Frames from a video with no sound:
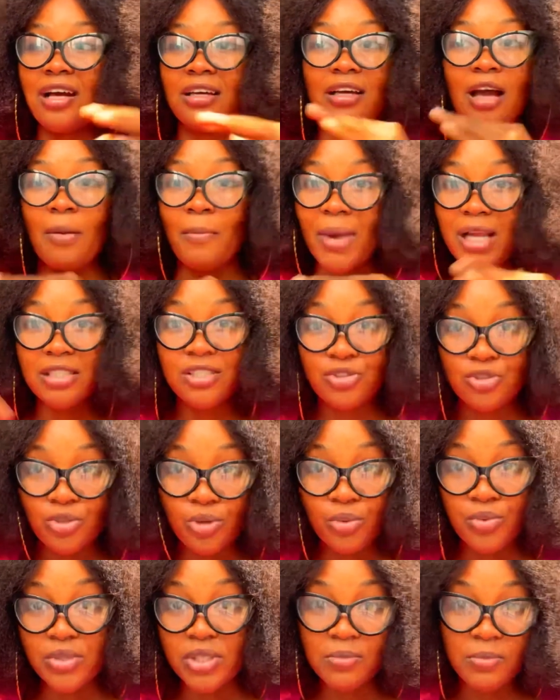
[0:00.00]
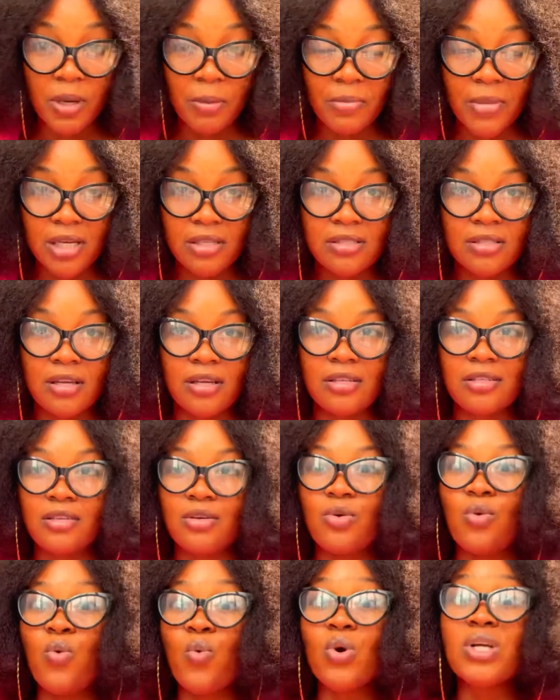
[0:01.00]
I'm actually done with my masters.
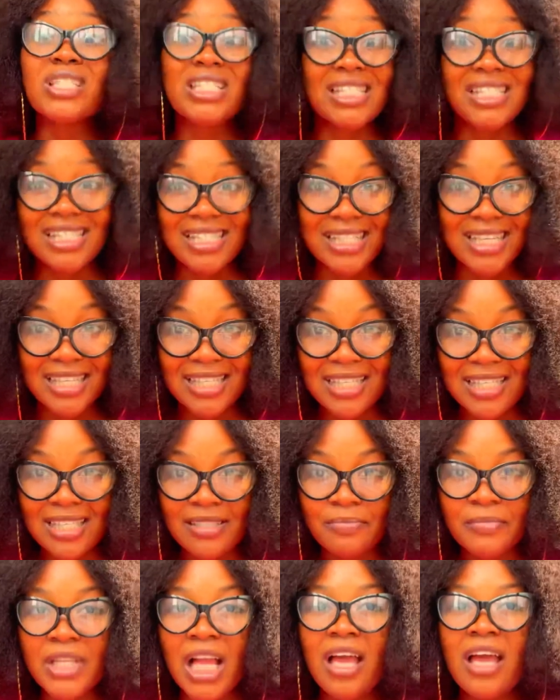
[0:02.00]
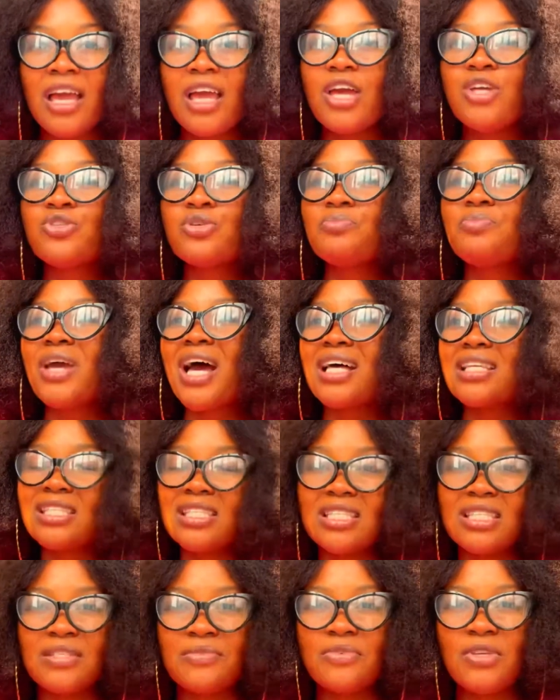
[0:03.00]
What is next? It will be
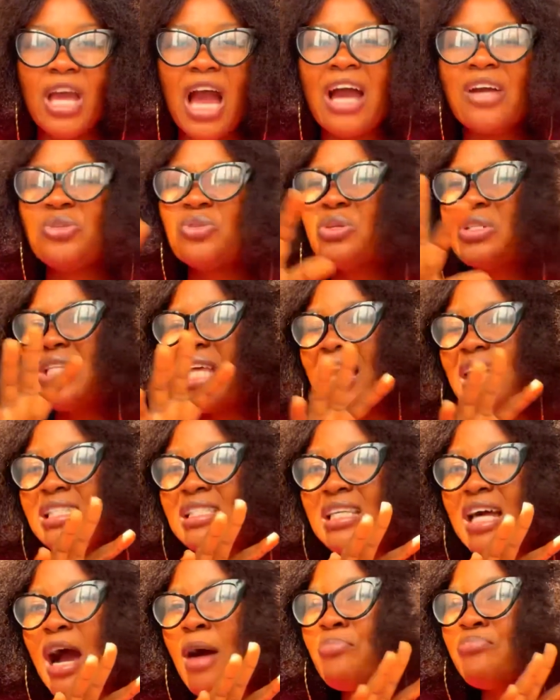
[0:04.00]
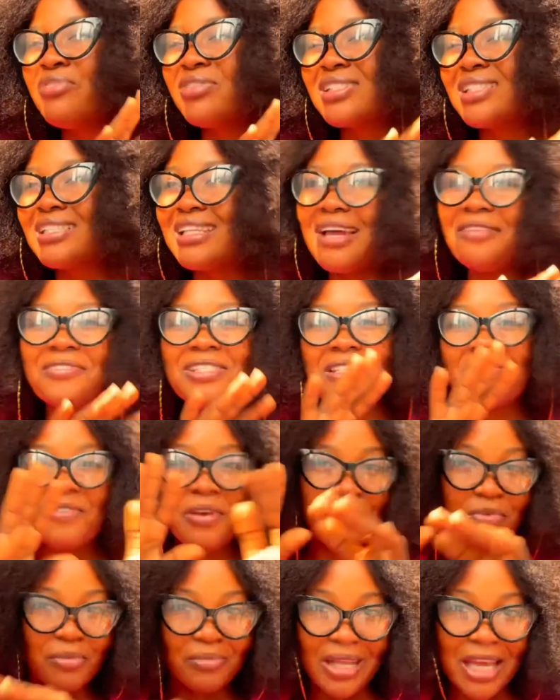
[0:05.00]
as if, I know that abroad life is
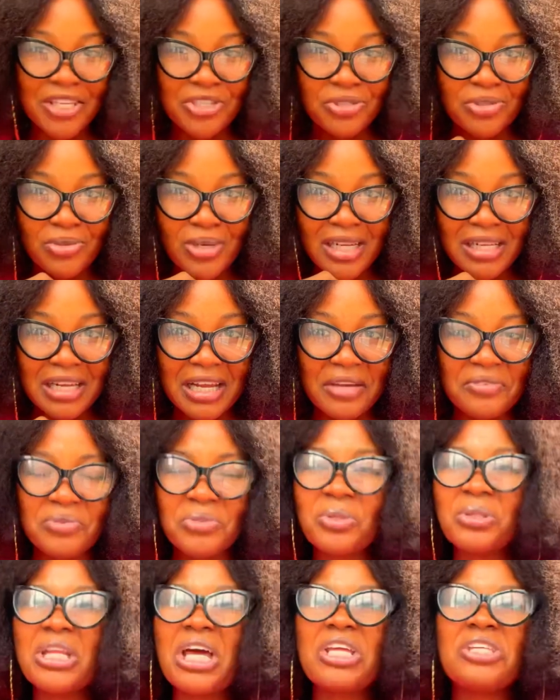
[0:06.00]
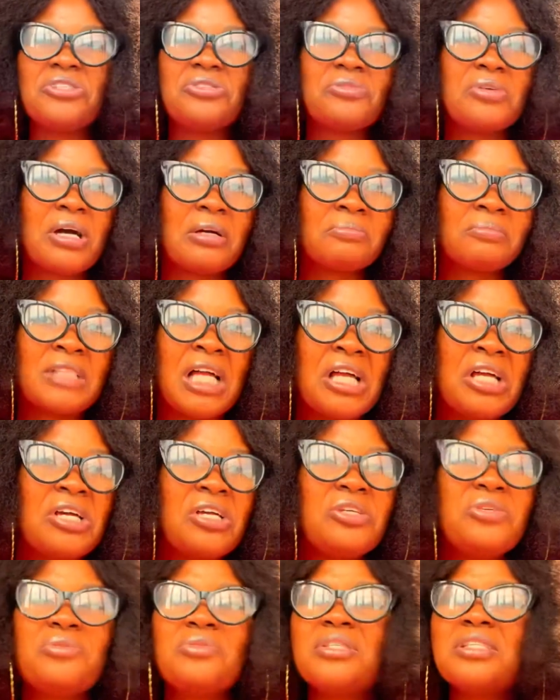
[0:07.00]
different from Nigeria life. You know, Nigeria,
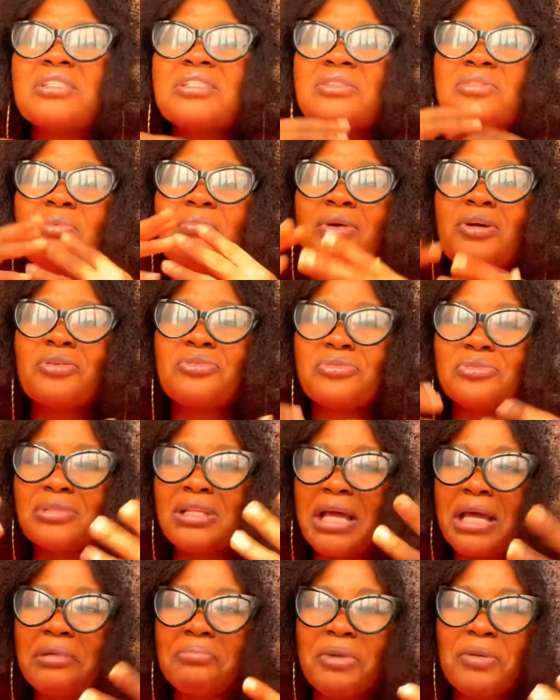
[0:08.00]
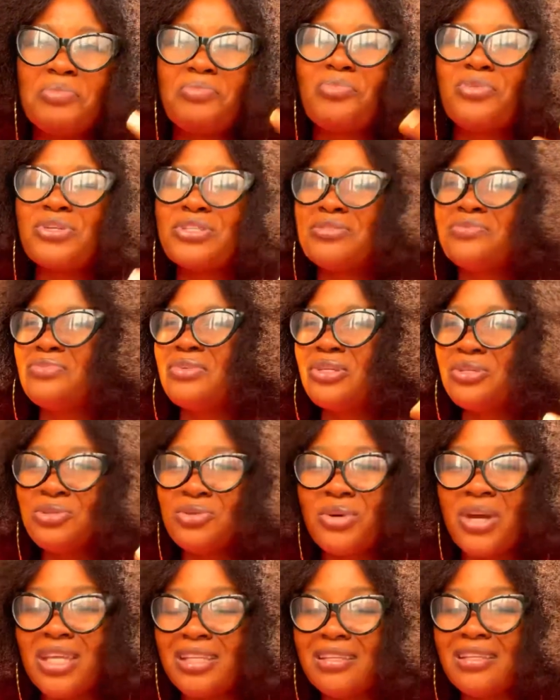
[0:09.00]
you still see somebody to like maybe motivate
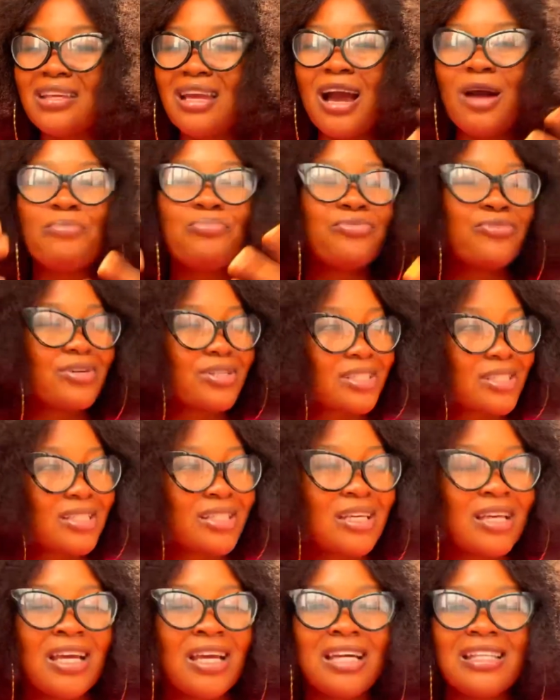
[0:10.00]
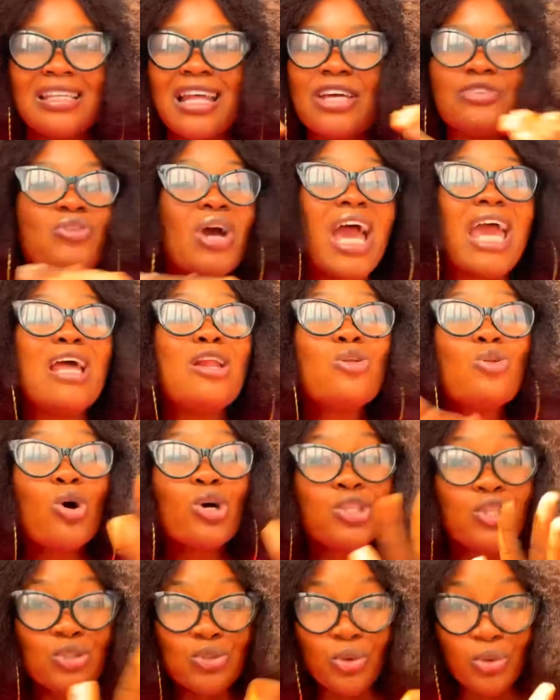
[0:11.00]
you or anything. Abroad, that you are
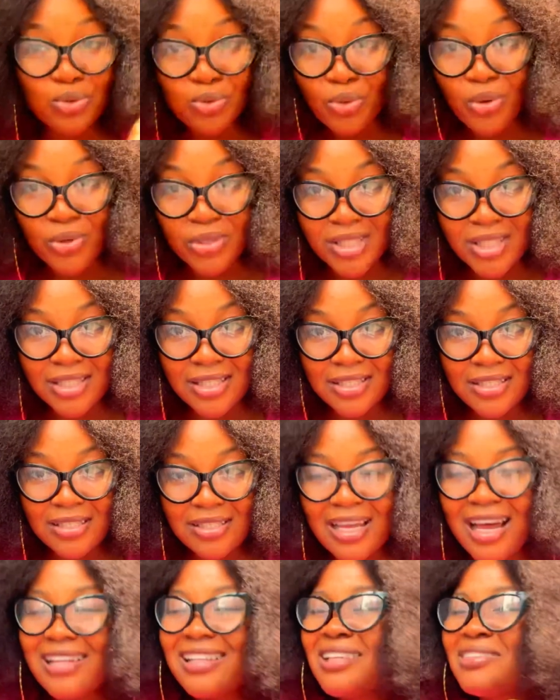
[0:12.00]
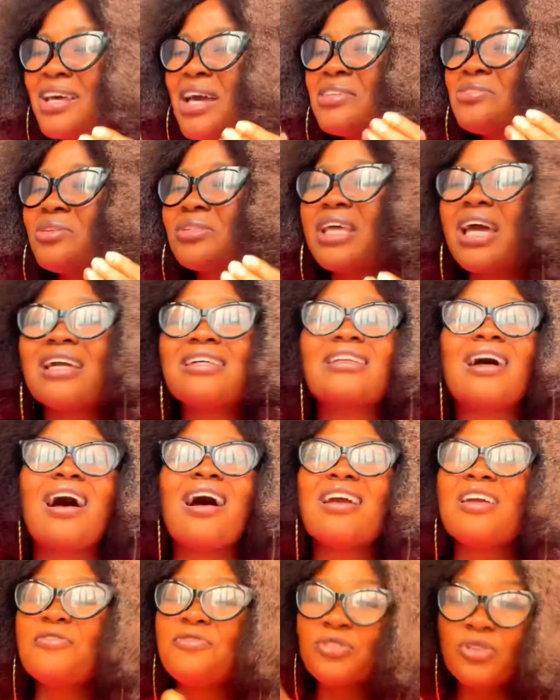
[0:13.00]
alone in your thoughts. And that's why I used to tell you
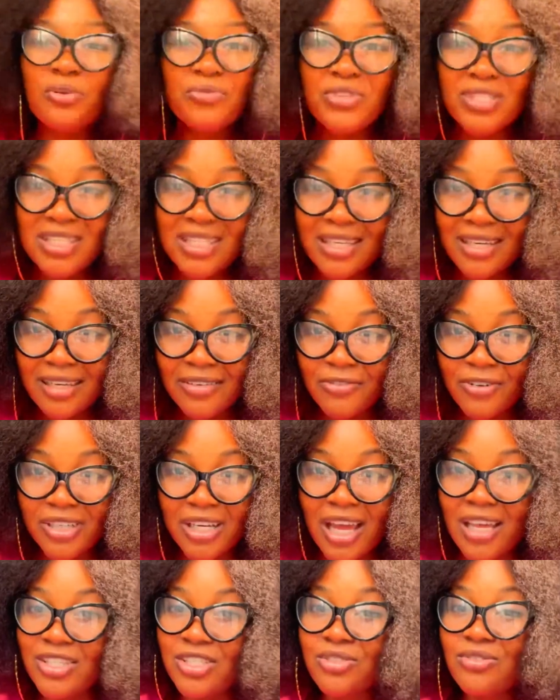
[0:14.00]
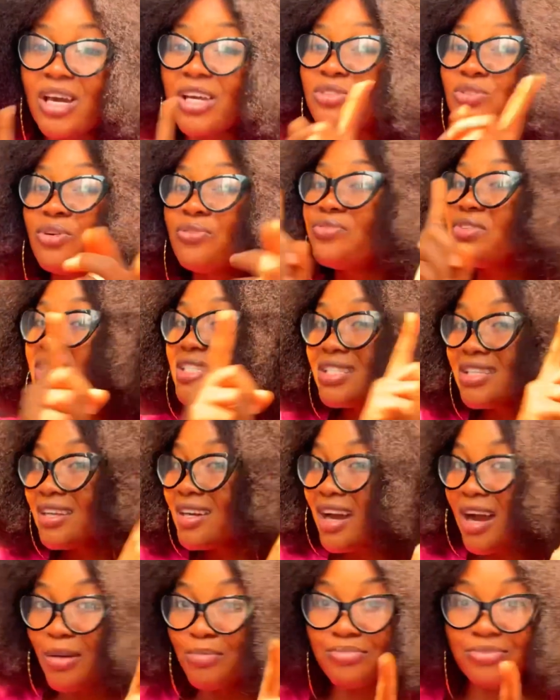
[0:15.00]
that if you know if you think for Nigeria, you know if you
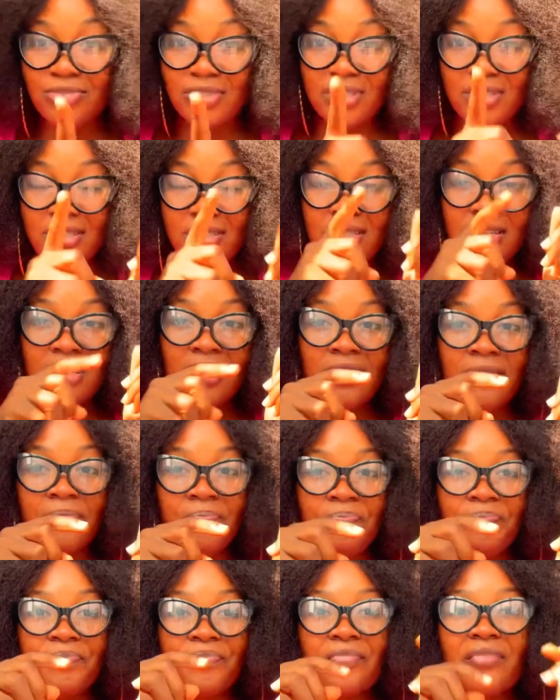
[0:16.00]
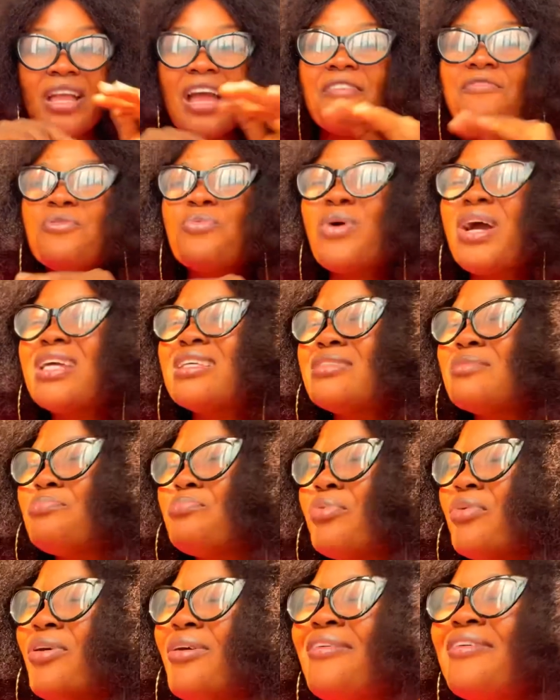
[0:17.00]
think abroad, everywhere is
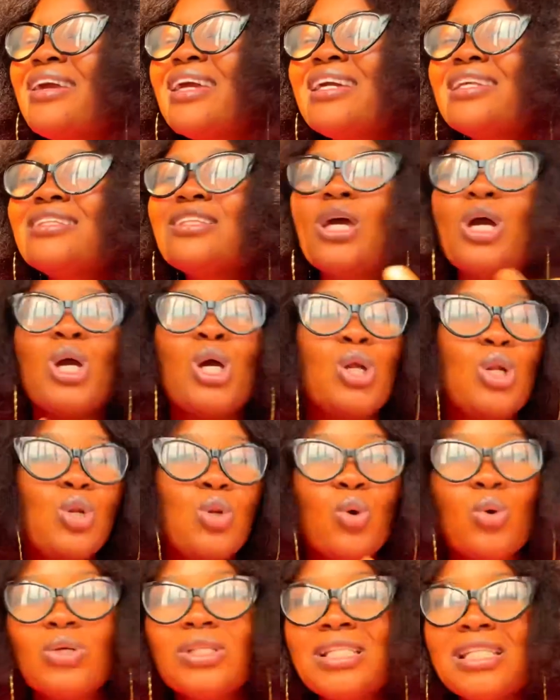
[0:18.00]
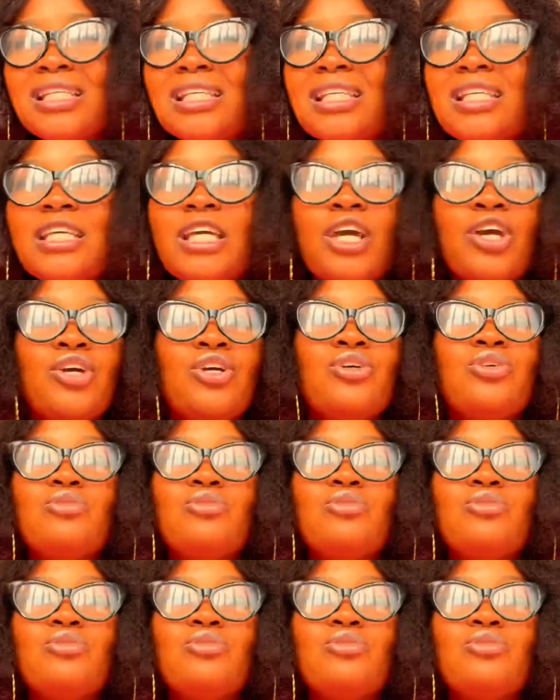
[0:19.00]
boring, lonely.